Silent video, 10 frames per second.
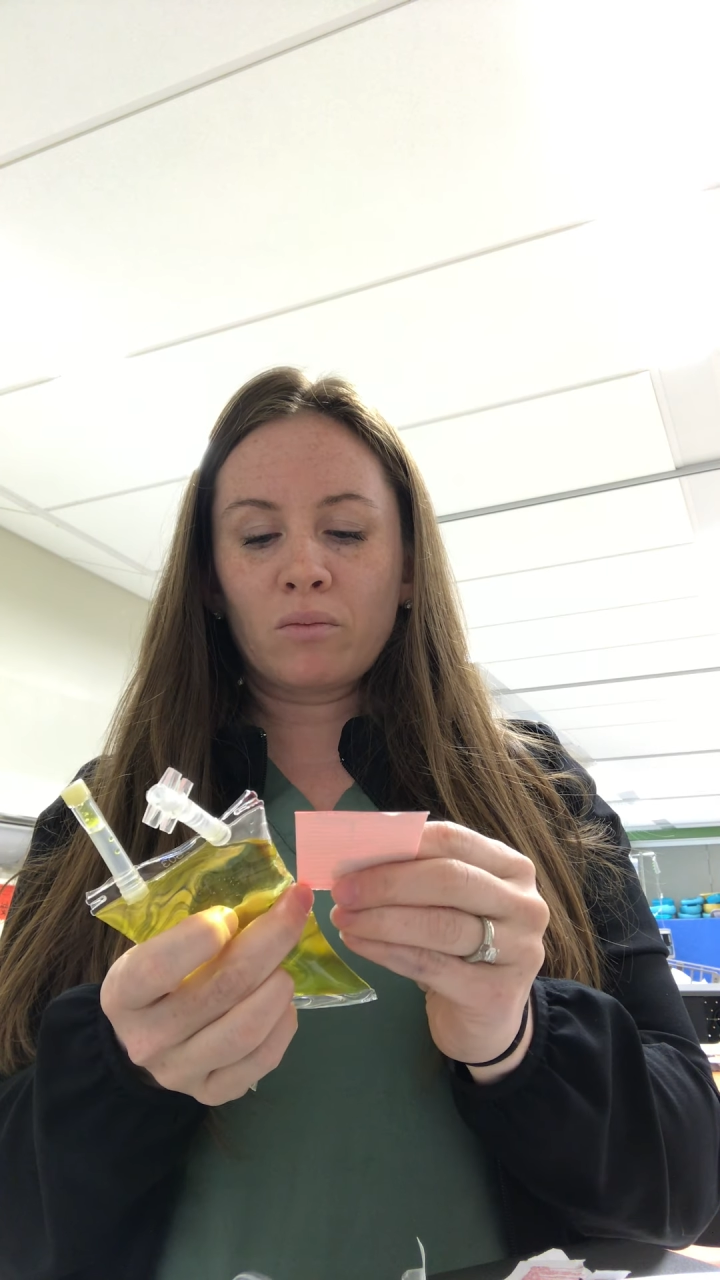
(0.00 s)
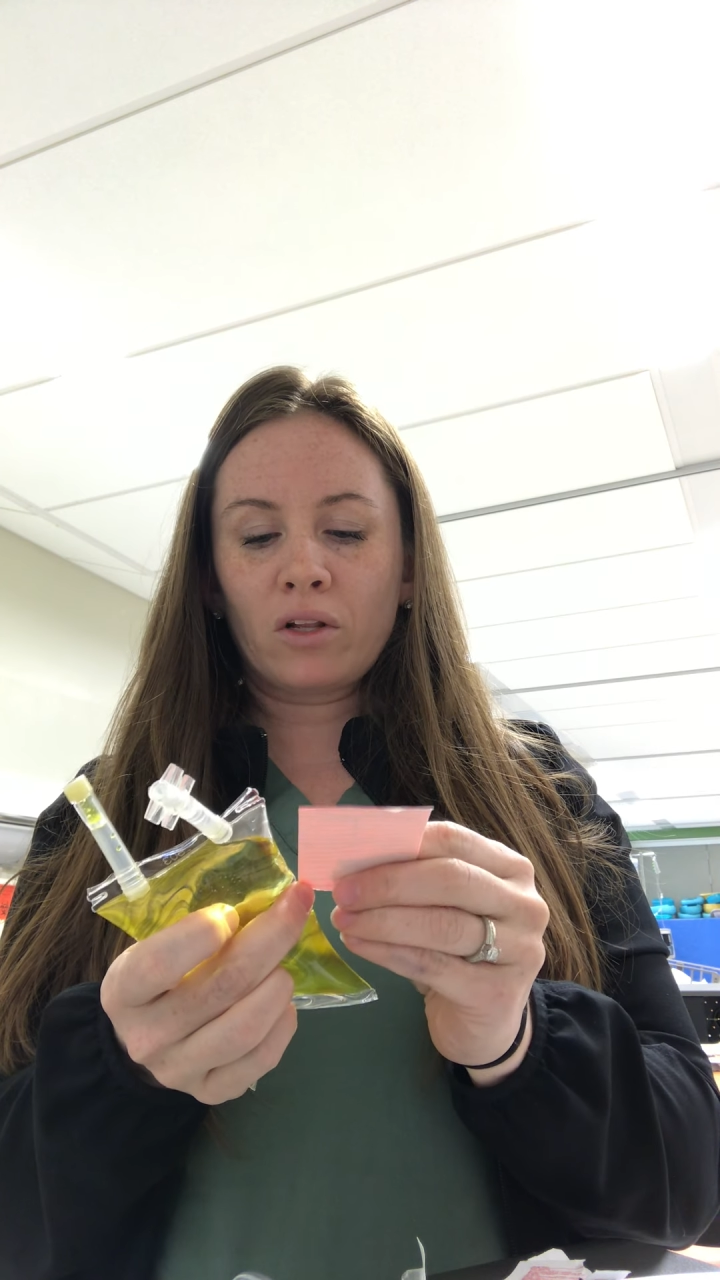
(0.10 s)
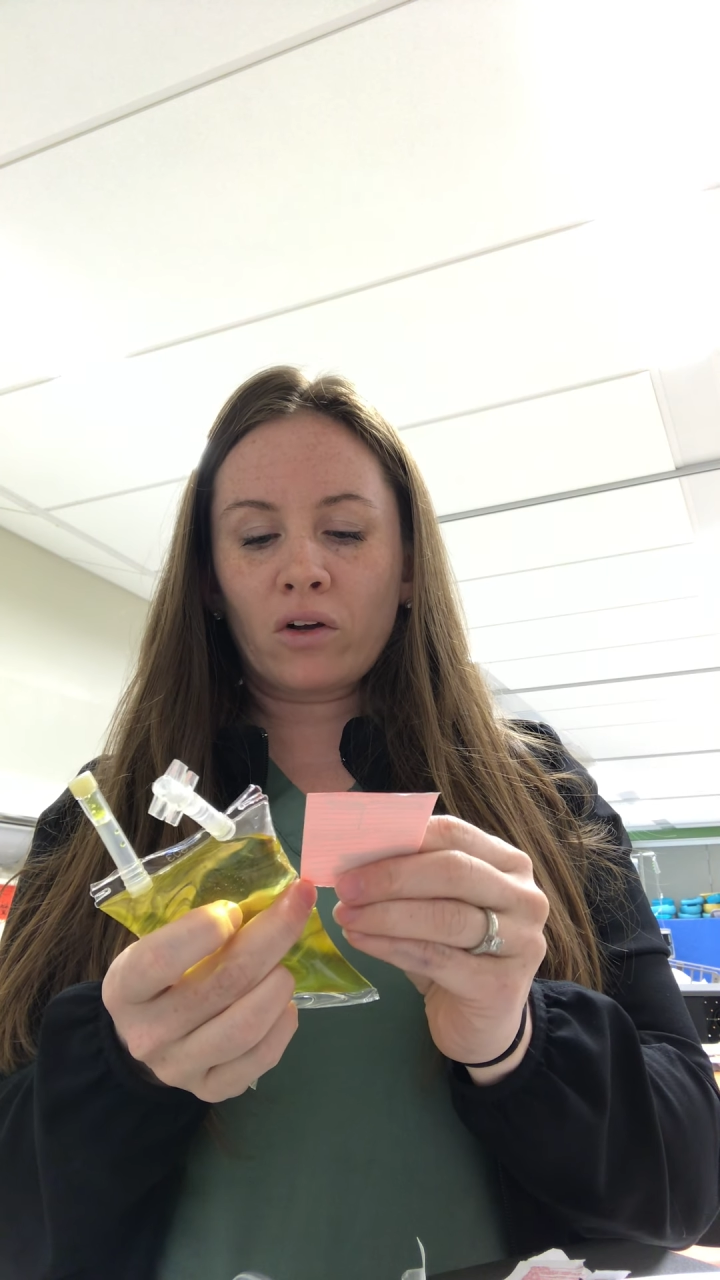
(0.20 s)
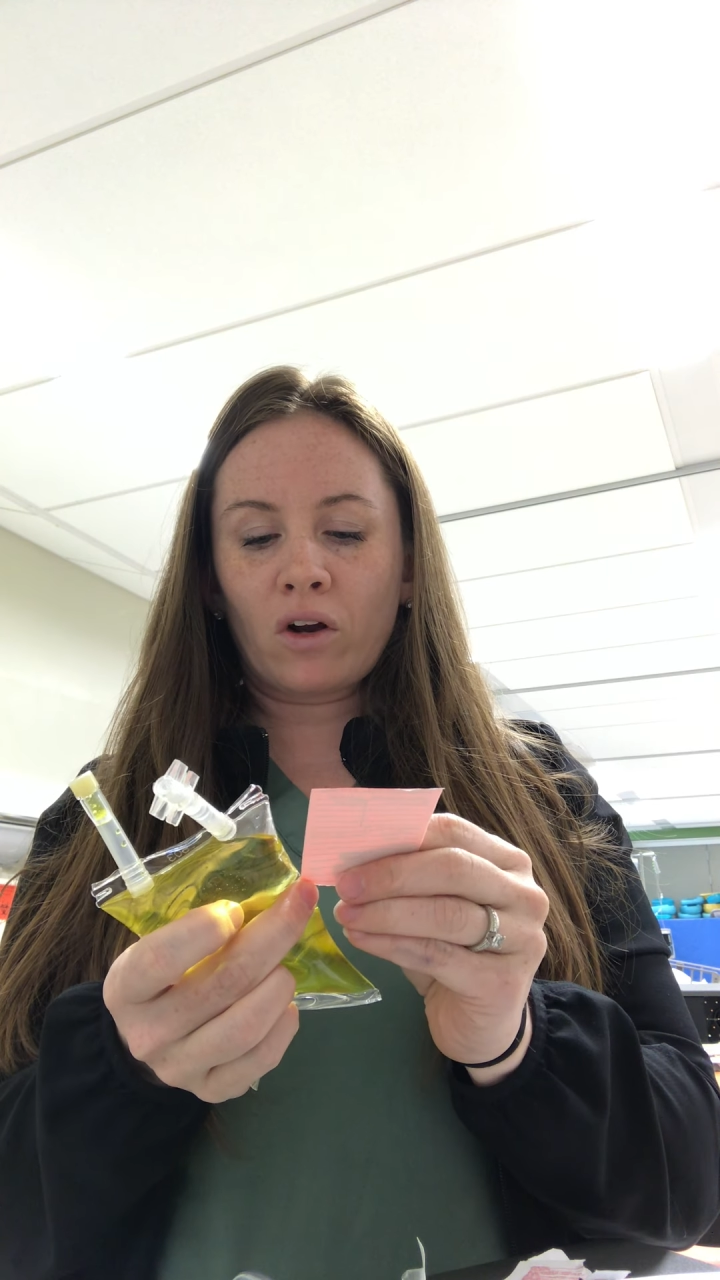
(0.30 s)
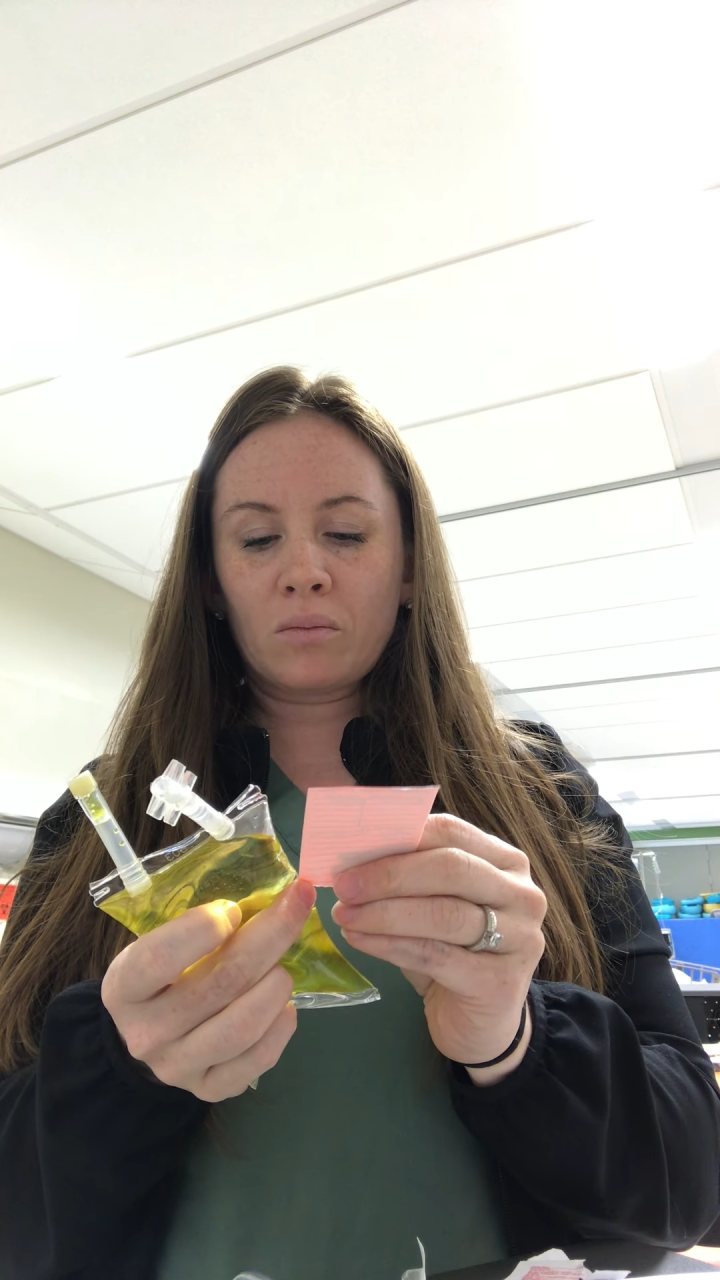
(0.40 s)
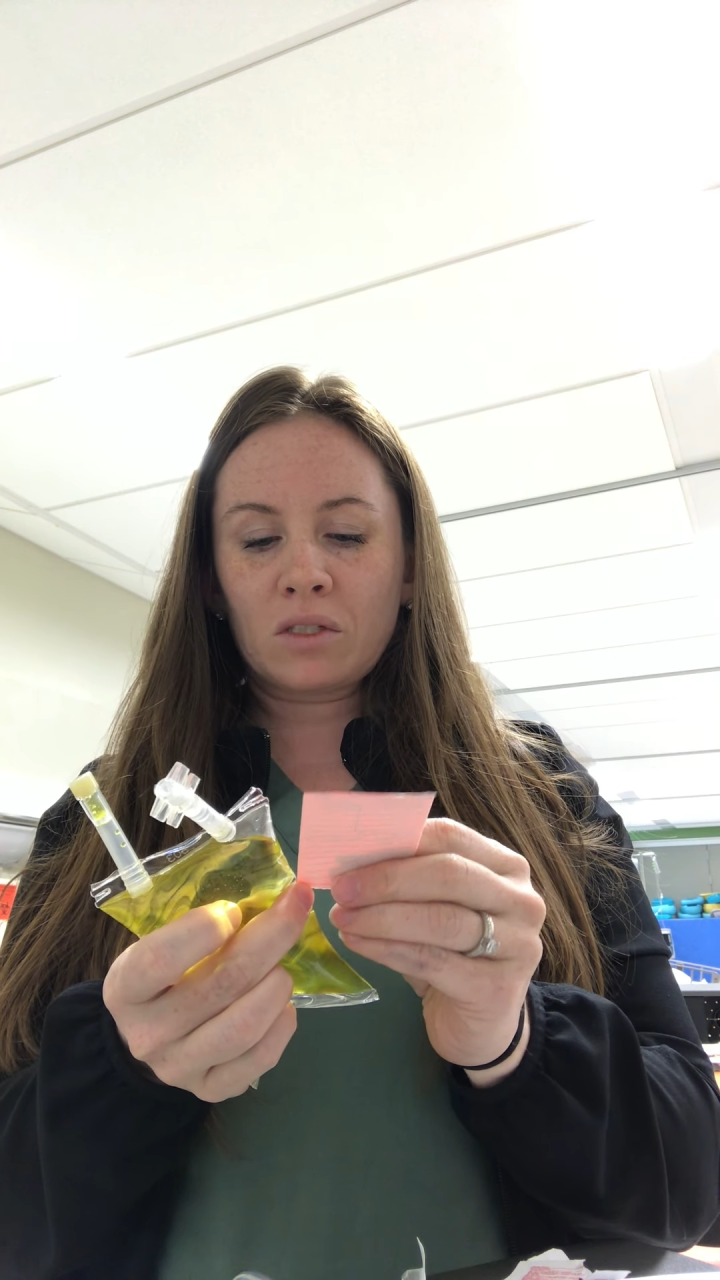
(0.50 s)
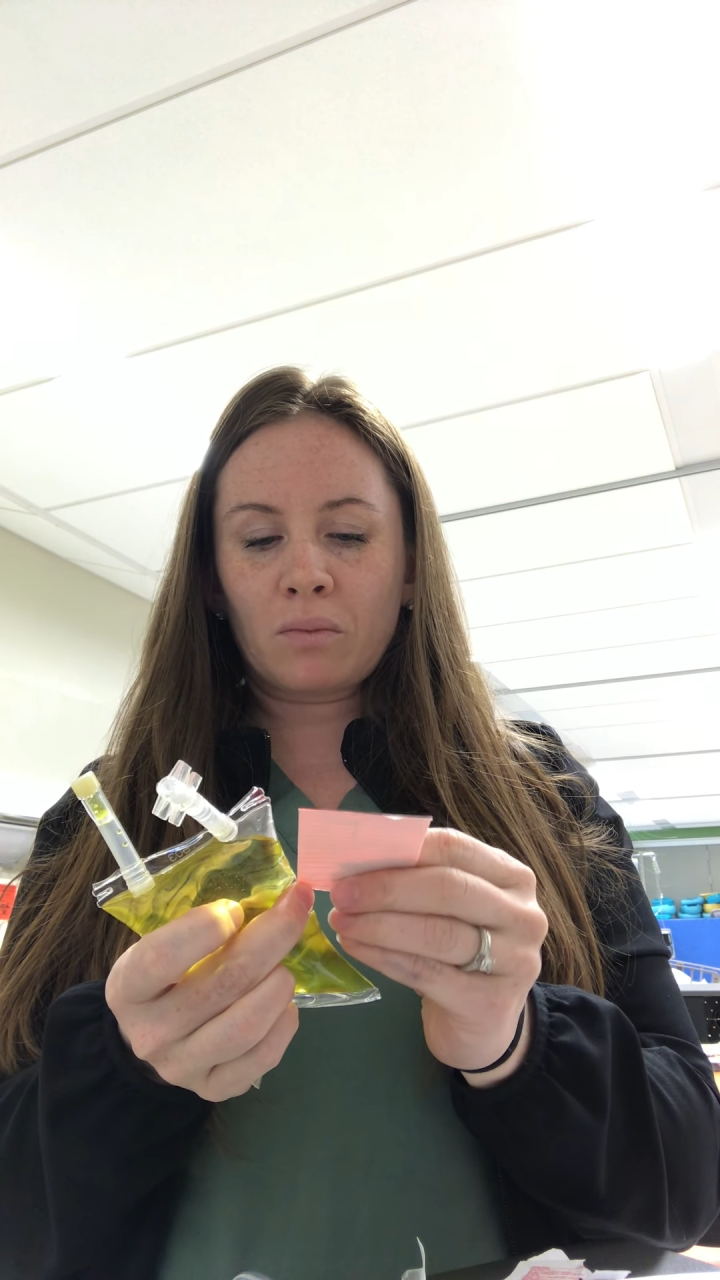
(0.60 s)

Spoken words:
milligrams